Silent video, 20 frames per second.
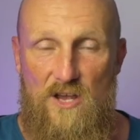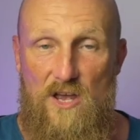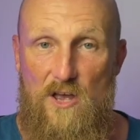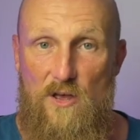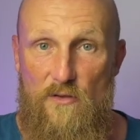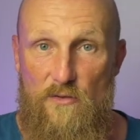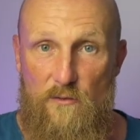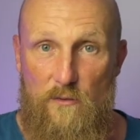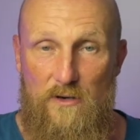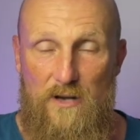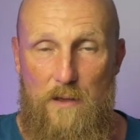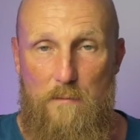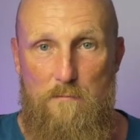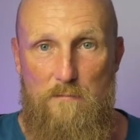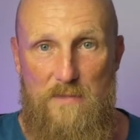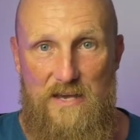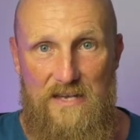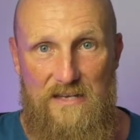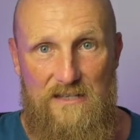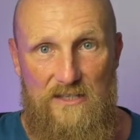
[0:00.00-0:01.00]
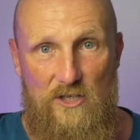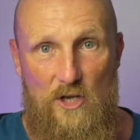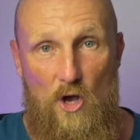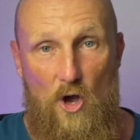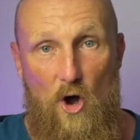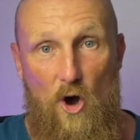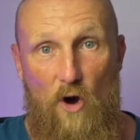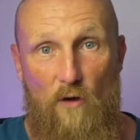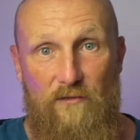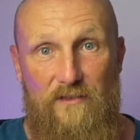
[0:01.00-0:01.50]
through the means
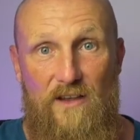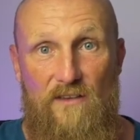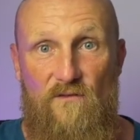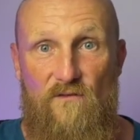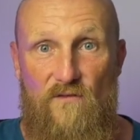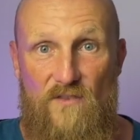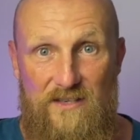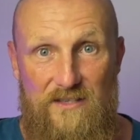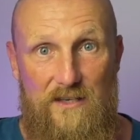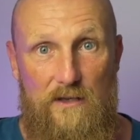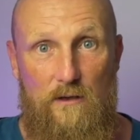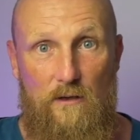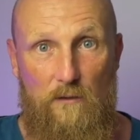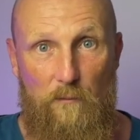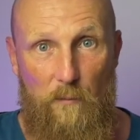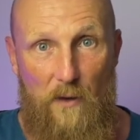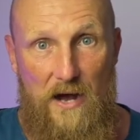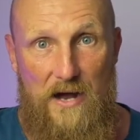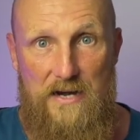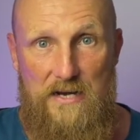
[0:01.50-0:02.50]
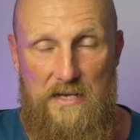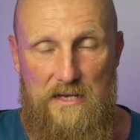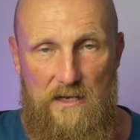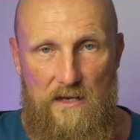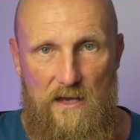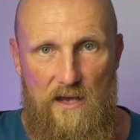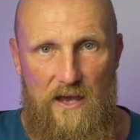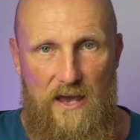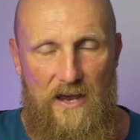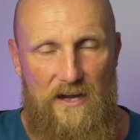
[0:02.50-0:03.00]
of the physical body.
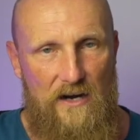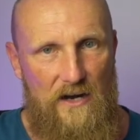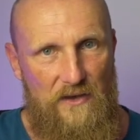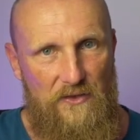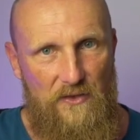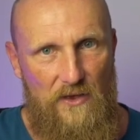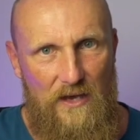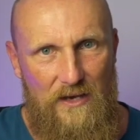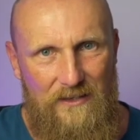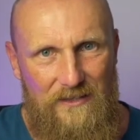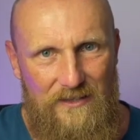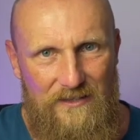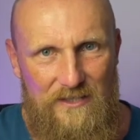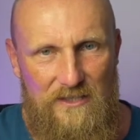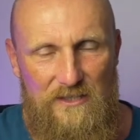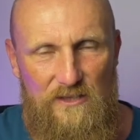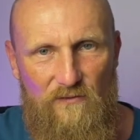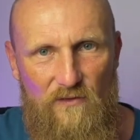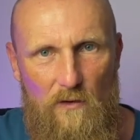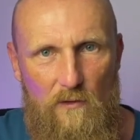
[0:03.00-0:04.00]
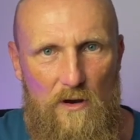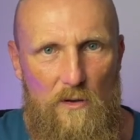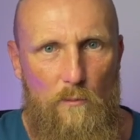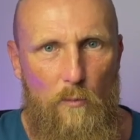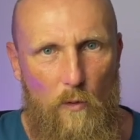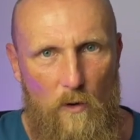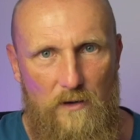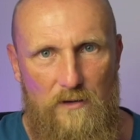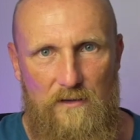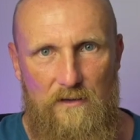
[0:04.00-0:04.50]
And I think this is very
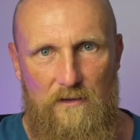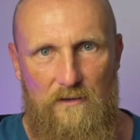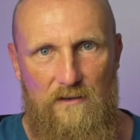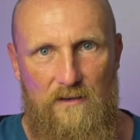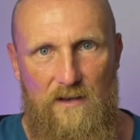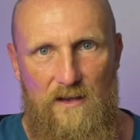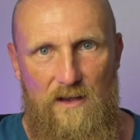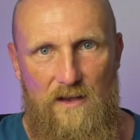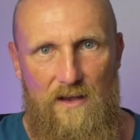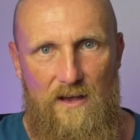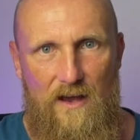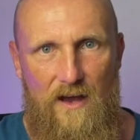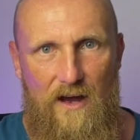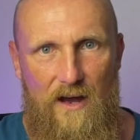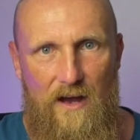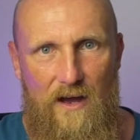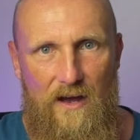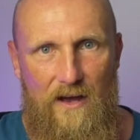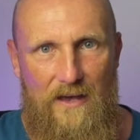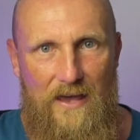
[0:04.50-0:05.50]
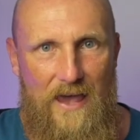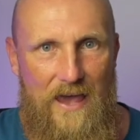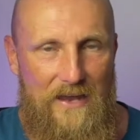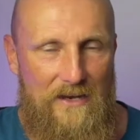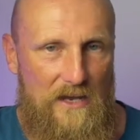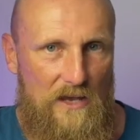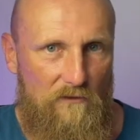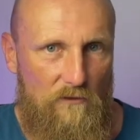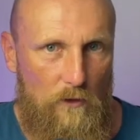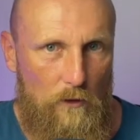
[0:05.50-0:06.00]
important. And
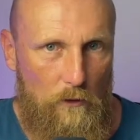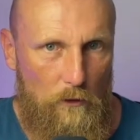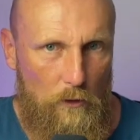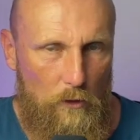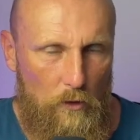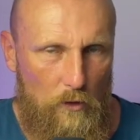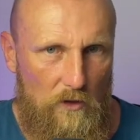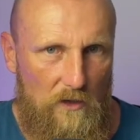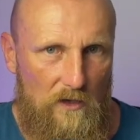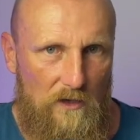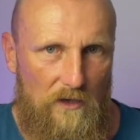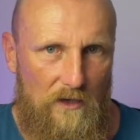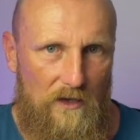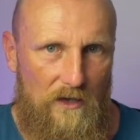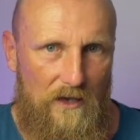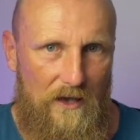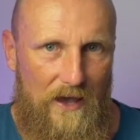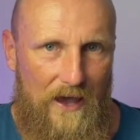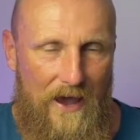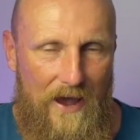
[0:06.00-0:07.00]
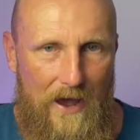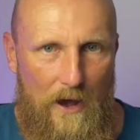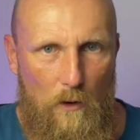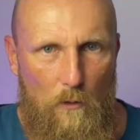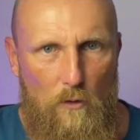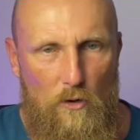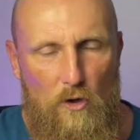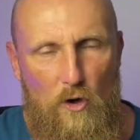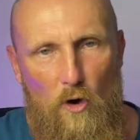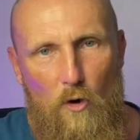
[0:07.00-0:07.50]
if you look how
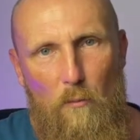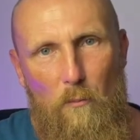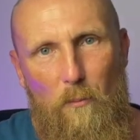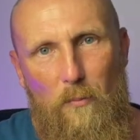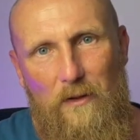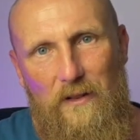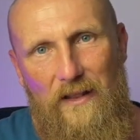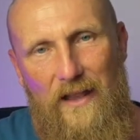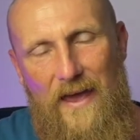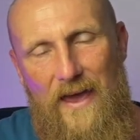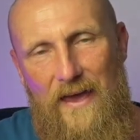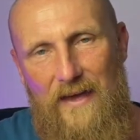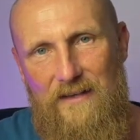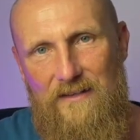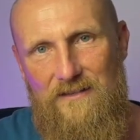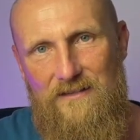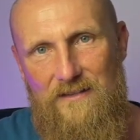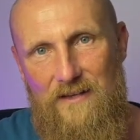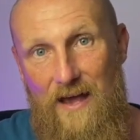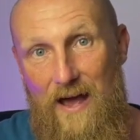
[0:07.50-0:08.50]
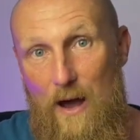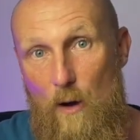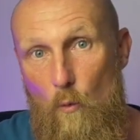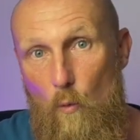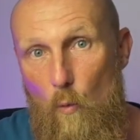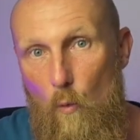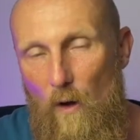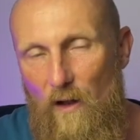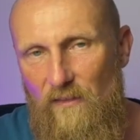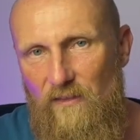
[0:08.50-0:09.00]
complex, how
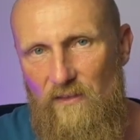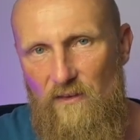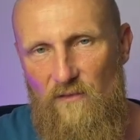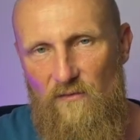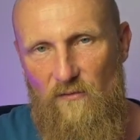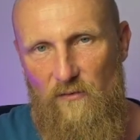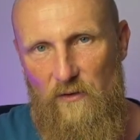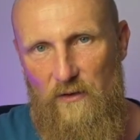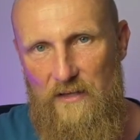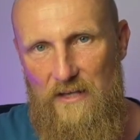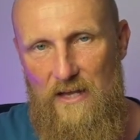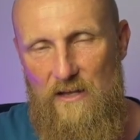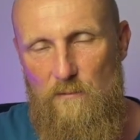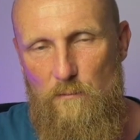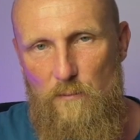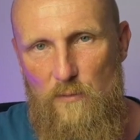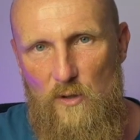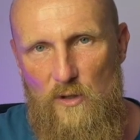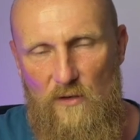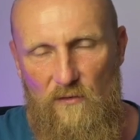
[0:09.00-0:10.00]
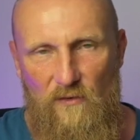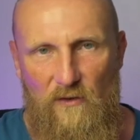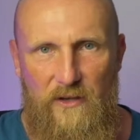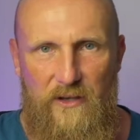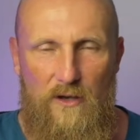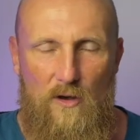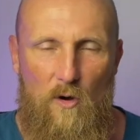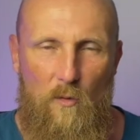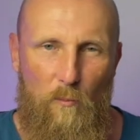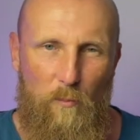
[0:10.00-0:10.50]
wonderfully and beautifully
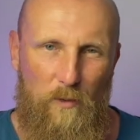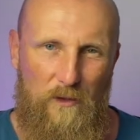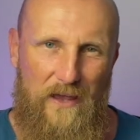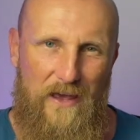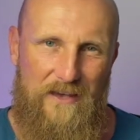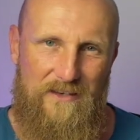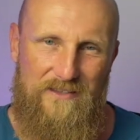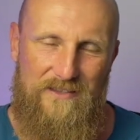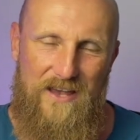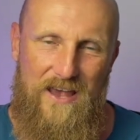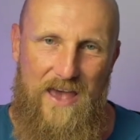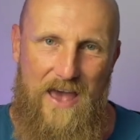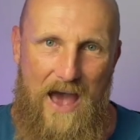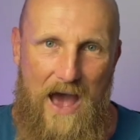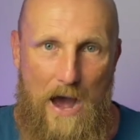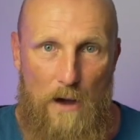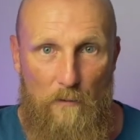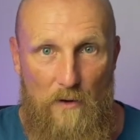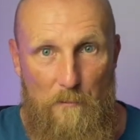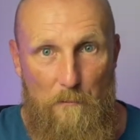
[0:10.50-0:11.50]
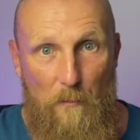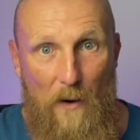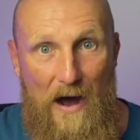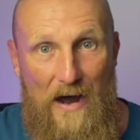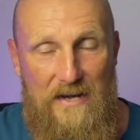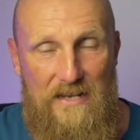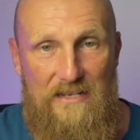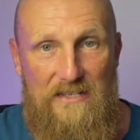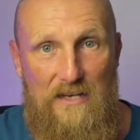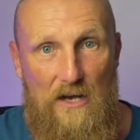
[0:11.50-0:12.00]
complex our
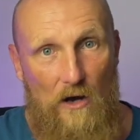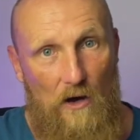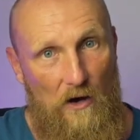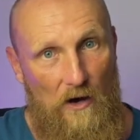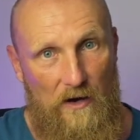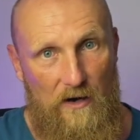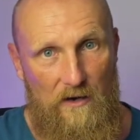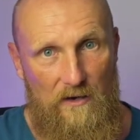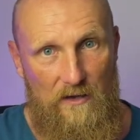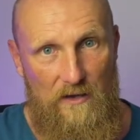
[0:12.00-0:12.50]
bodies are,